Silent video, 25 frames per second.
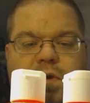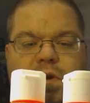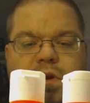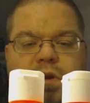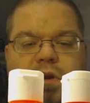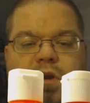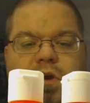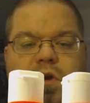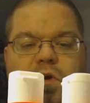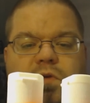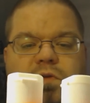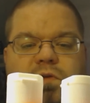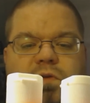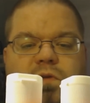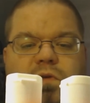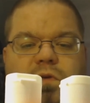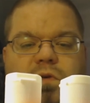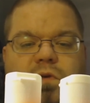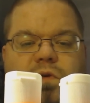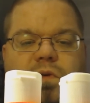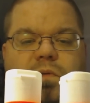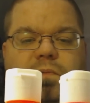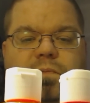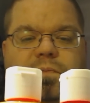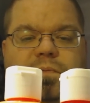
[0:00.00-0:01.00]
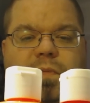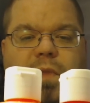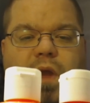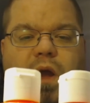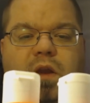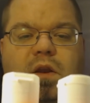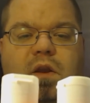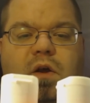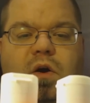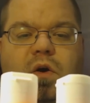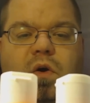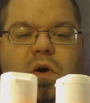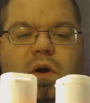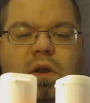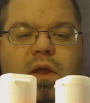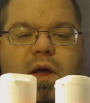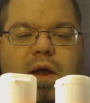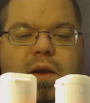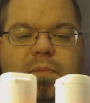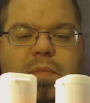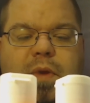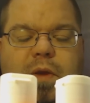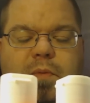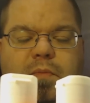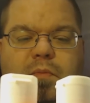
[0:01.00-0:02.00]
going to go to. I know a lot
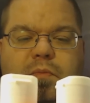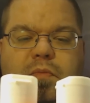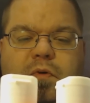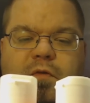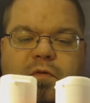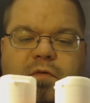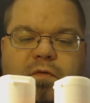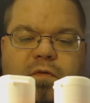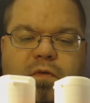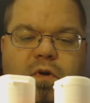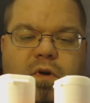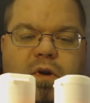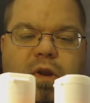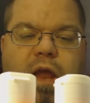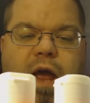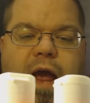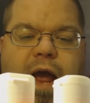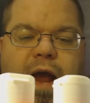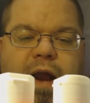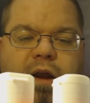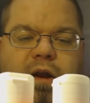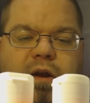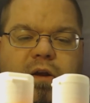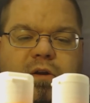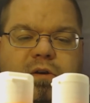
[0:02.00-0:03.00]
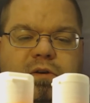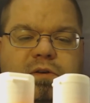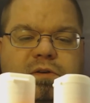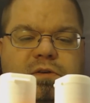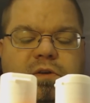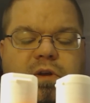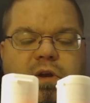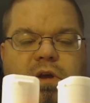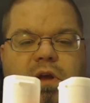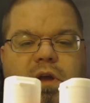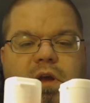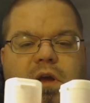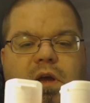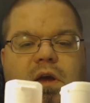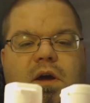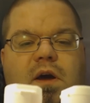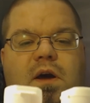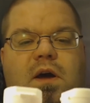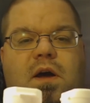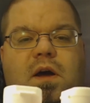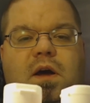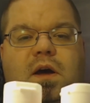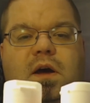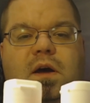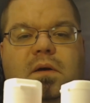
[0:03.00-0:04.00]
of people prefer lacquers,
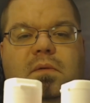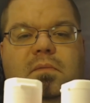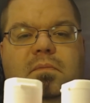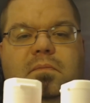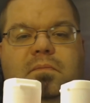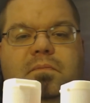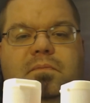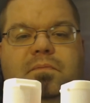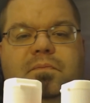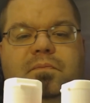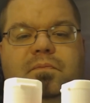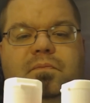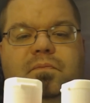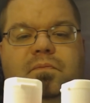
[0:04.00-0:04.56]
and